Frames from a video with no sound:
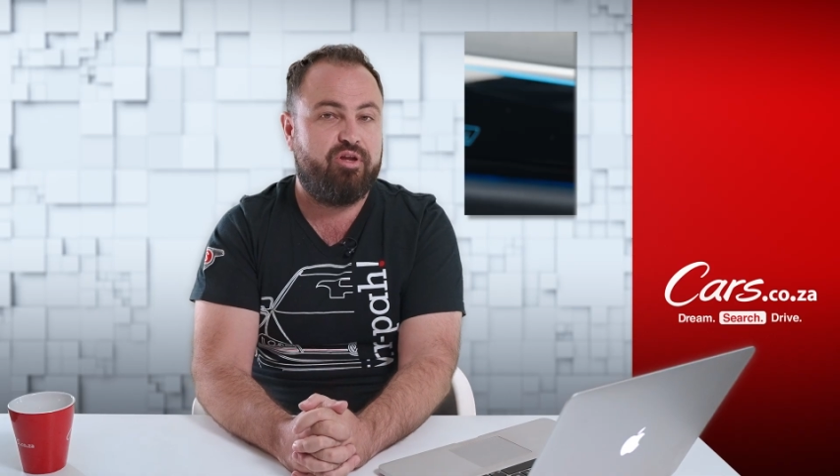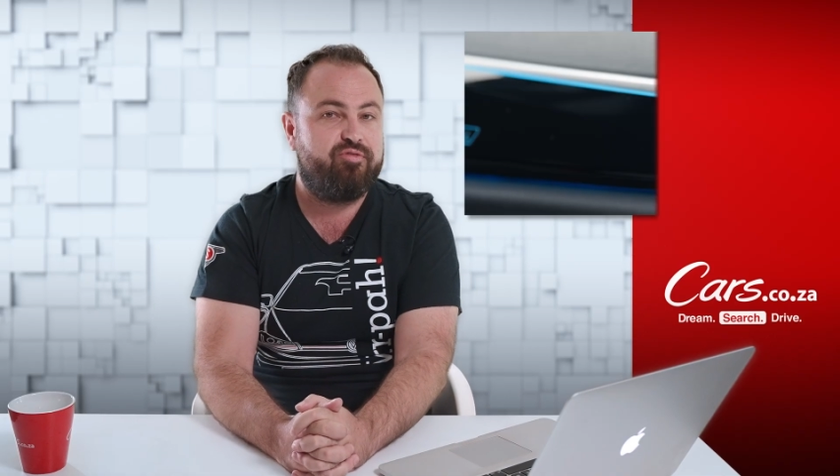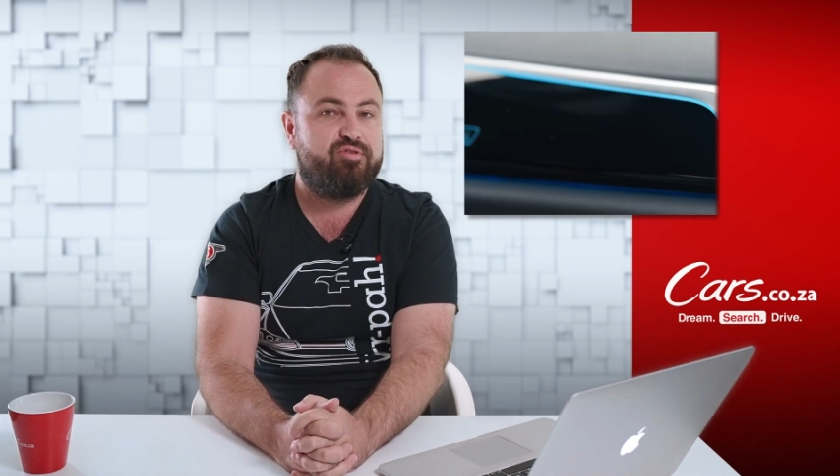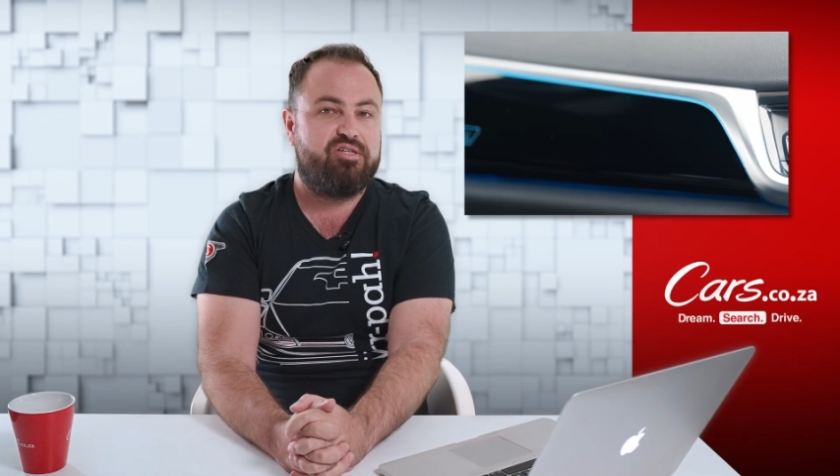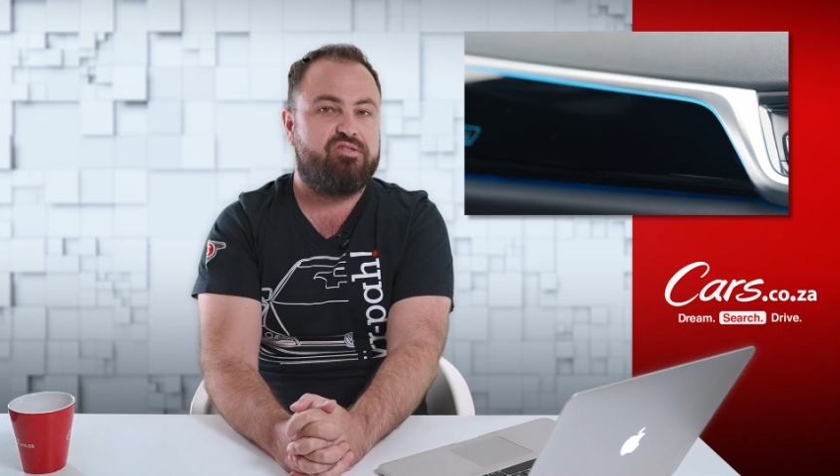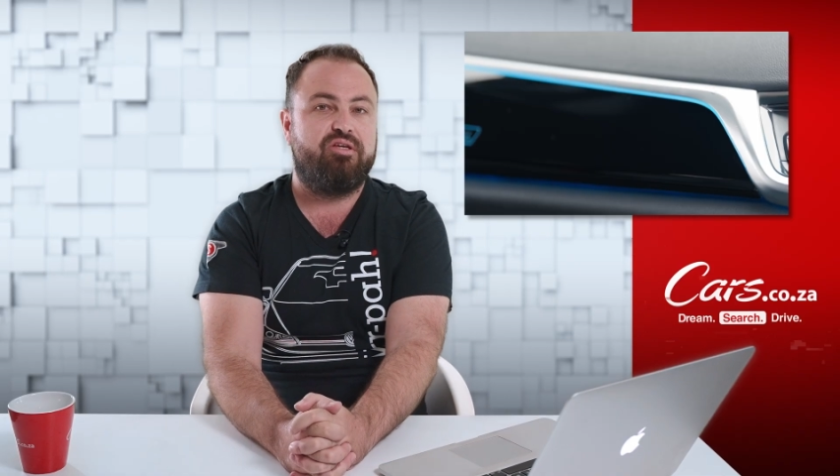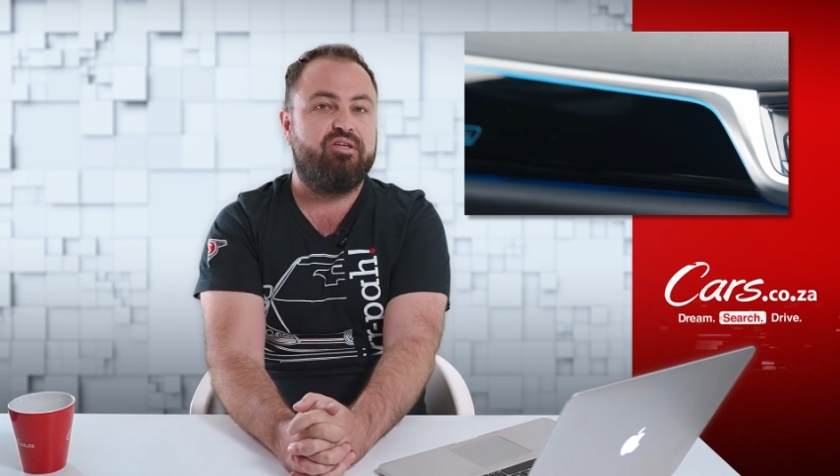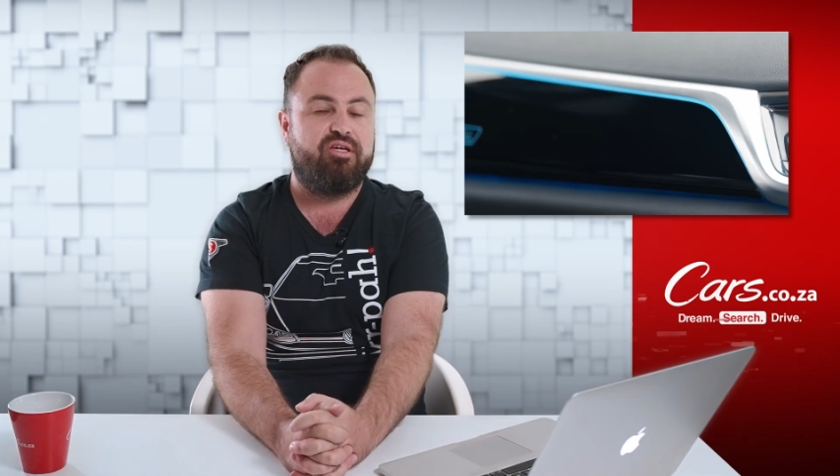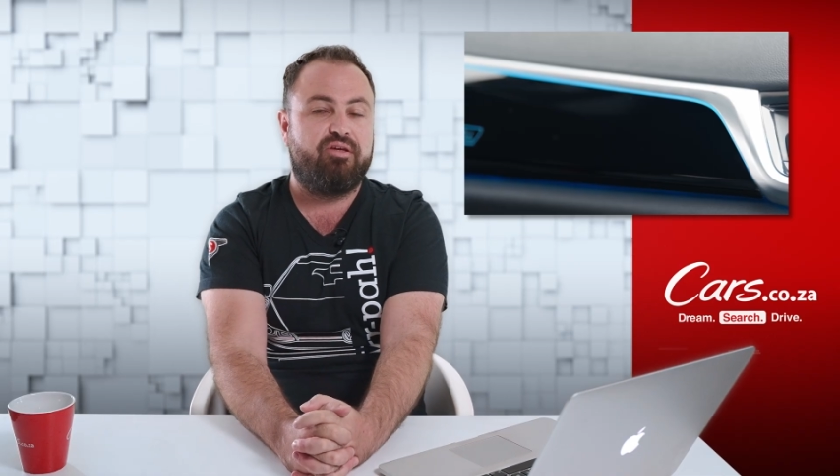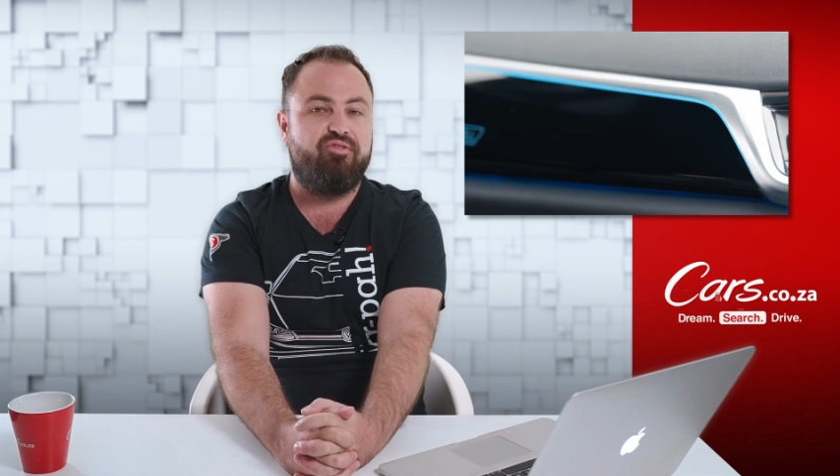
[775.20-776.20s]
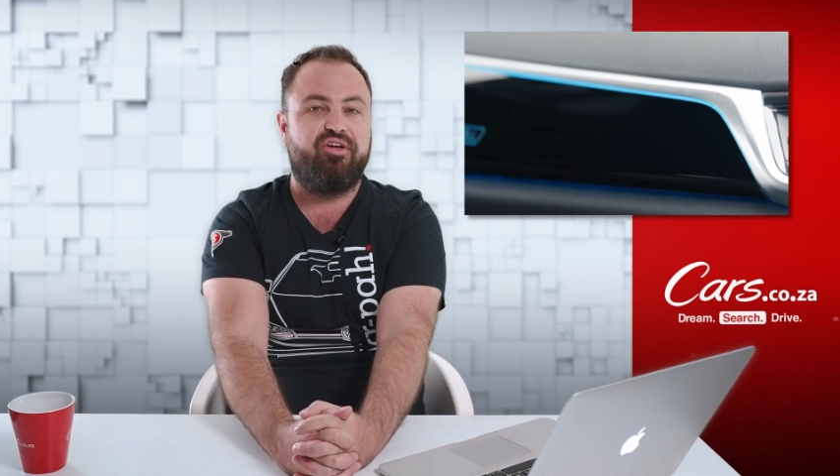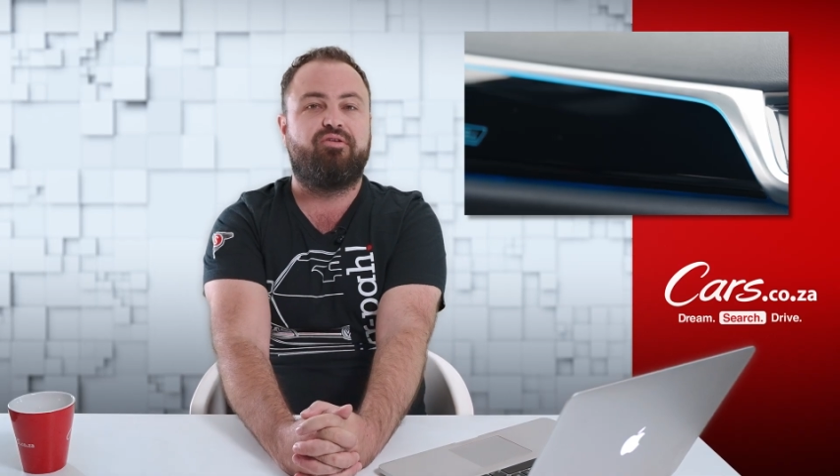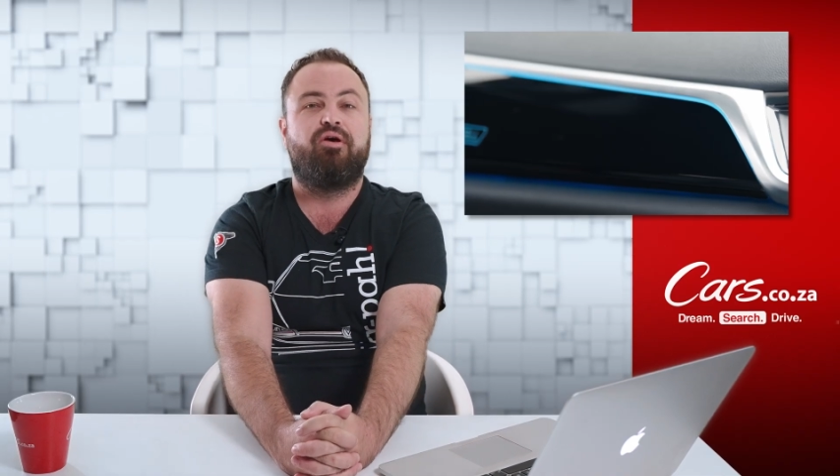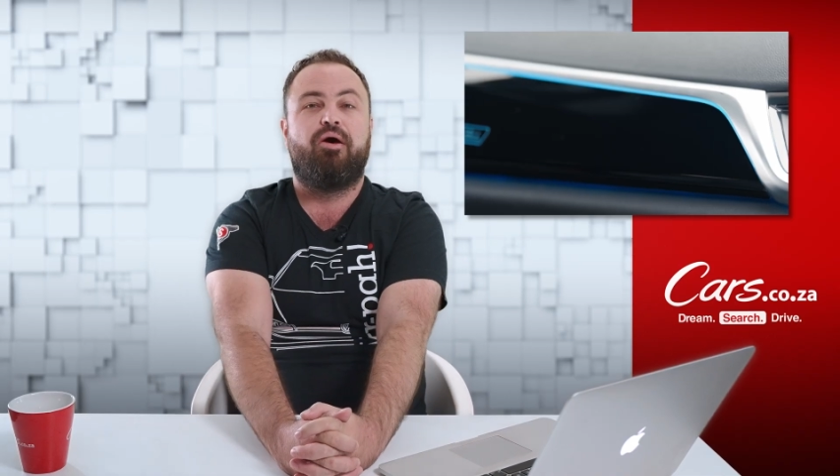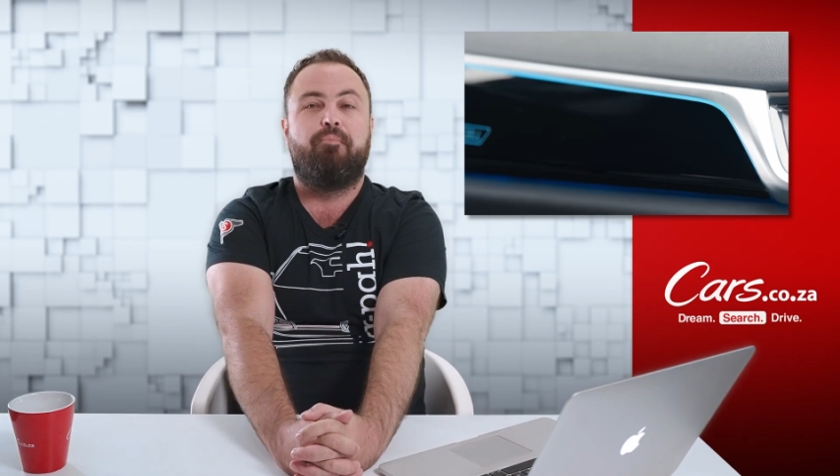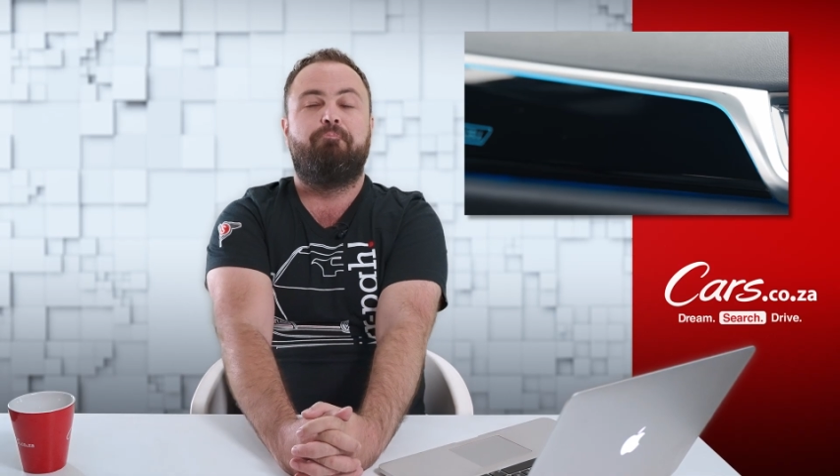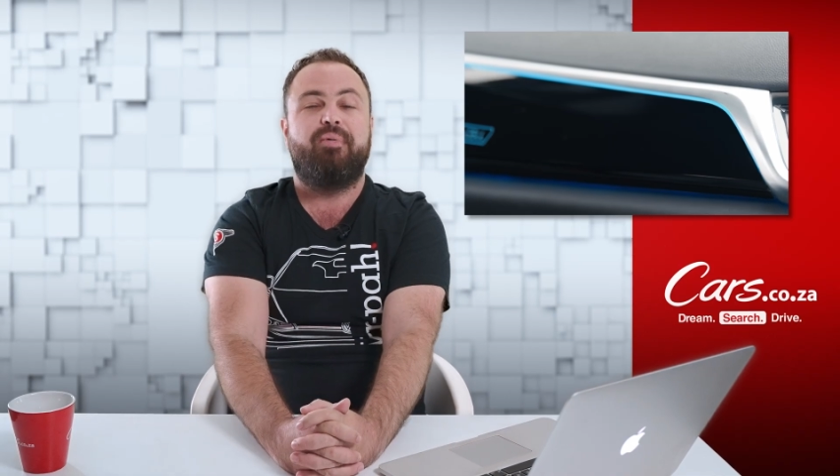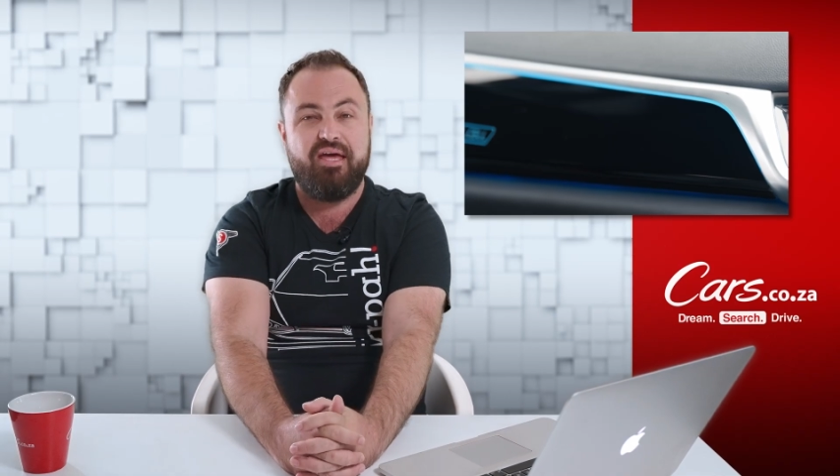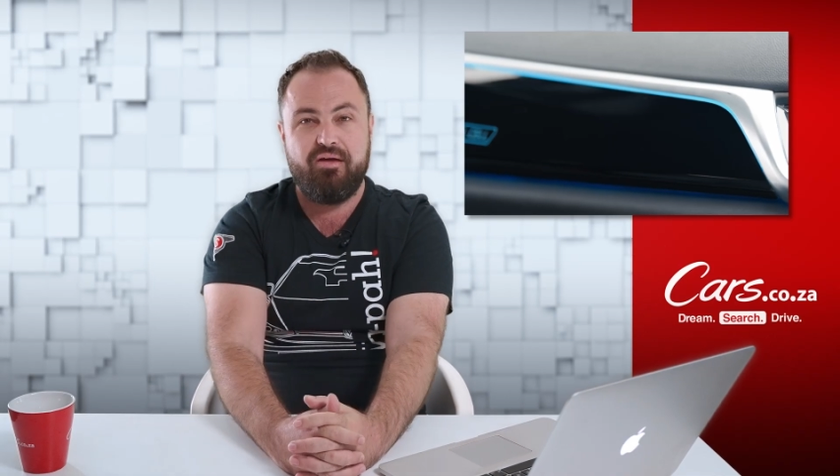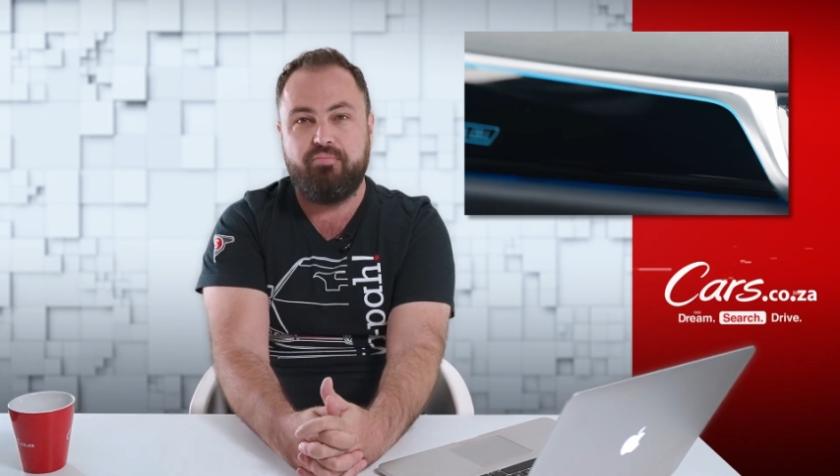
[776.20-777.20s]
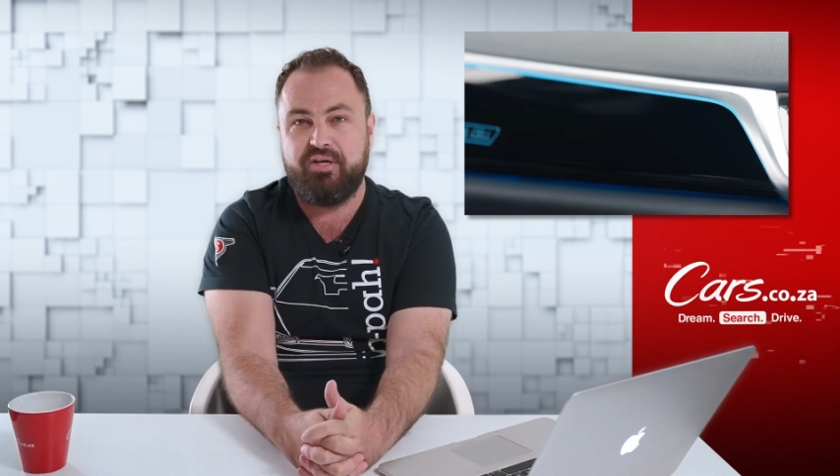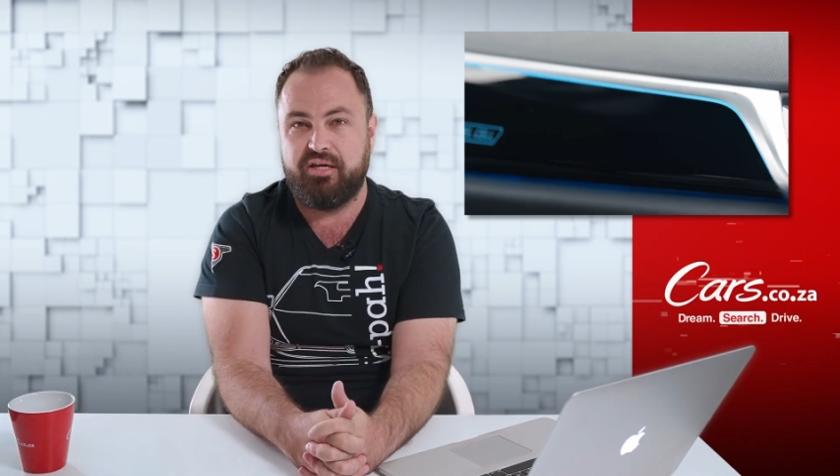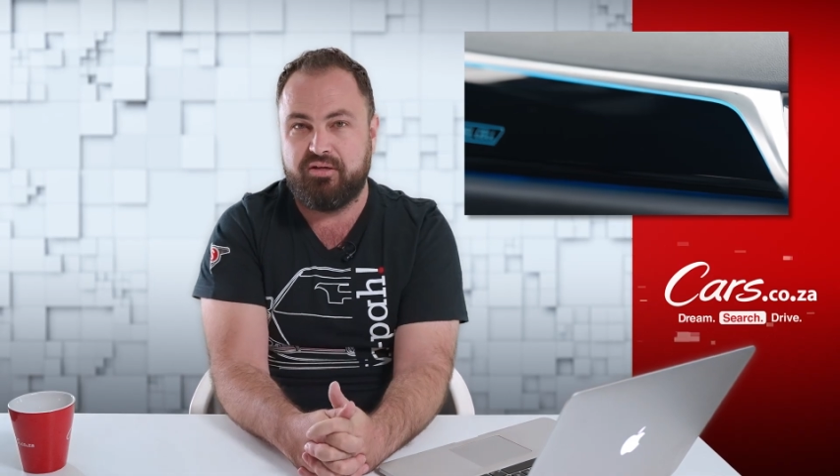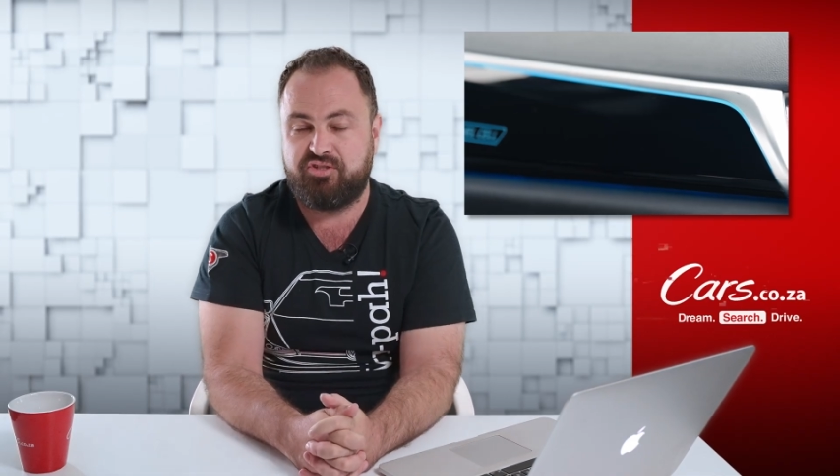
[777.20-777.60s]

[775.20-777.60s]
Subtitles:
left us thinking that maybe,